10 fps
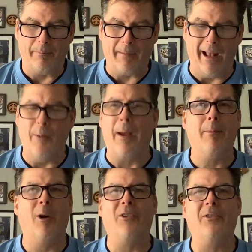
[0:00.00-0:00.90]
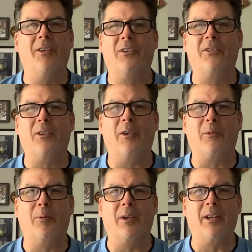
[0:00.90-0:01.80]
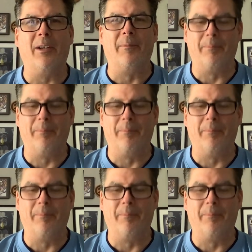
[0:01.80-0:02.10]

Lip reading: Alabama always does this. They always play a